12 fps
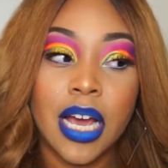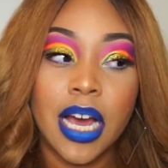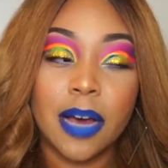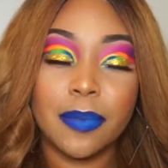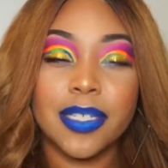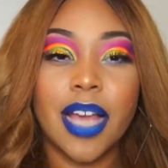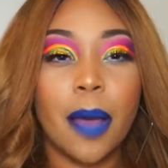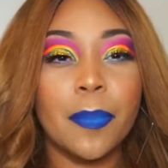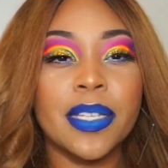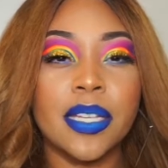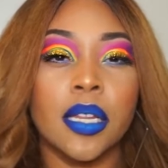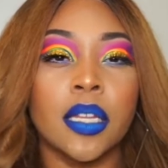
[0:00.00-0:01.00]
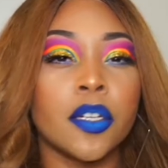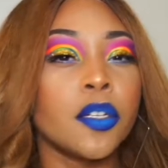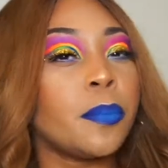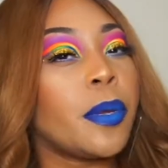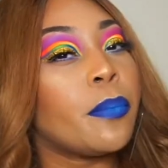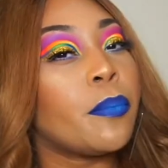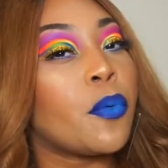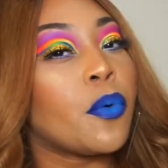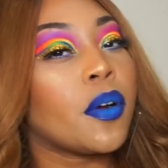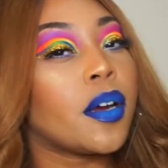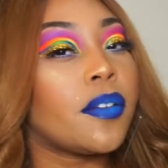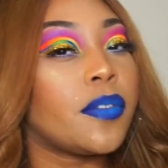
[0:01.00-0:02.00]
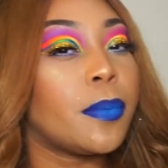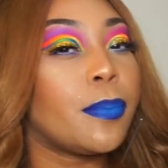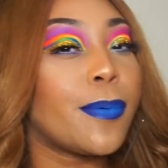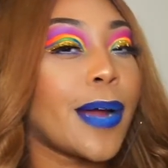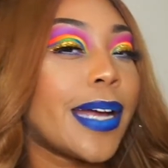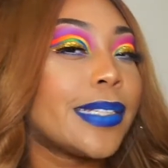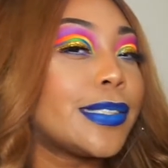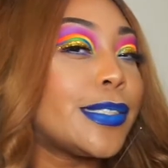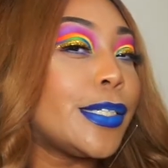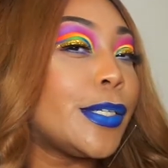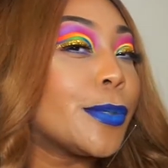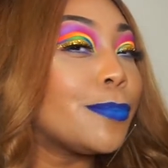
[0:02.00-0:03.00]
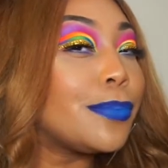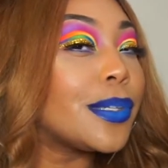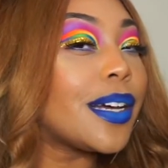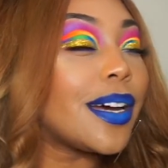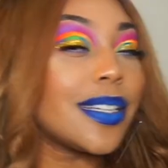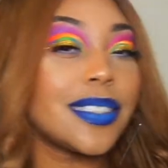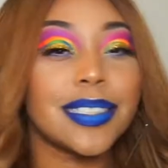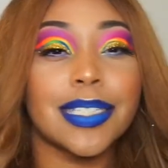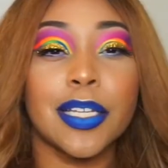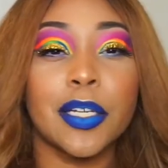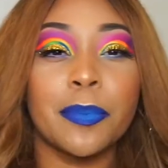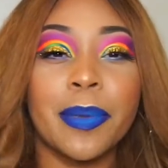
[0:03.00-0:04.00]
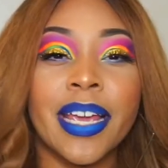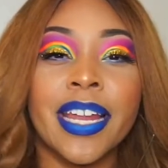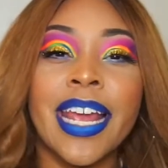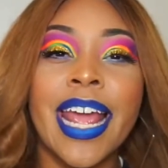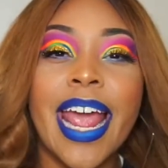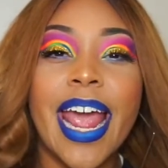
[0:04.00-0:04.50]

The top is a little bit more of the brassier blonde, just a little bit,